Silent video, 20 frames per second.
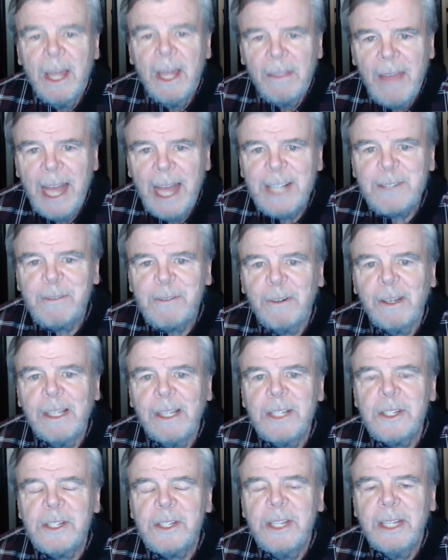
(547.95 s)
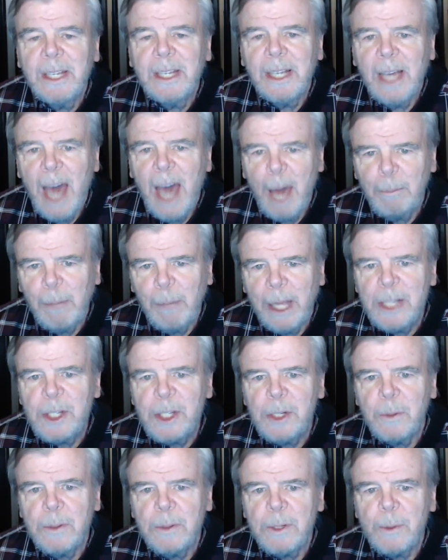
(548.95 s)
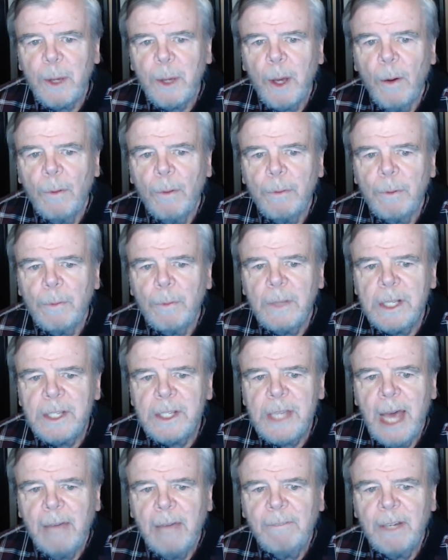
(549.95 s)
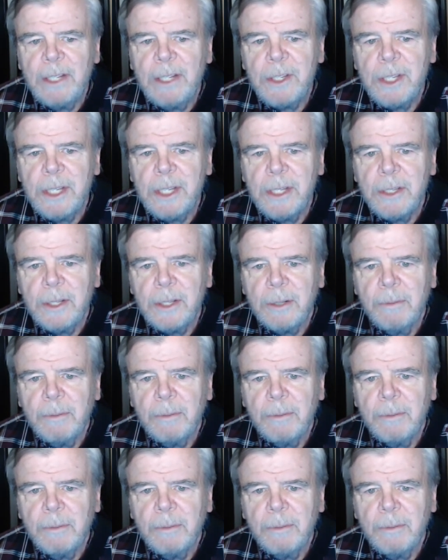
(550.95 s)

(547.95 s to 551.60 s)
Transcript: Thanks for listening. God bless you as we go through this Advent season.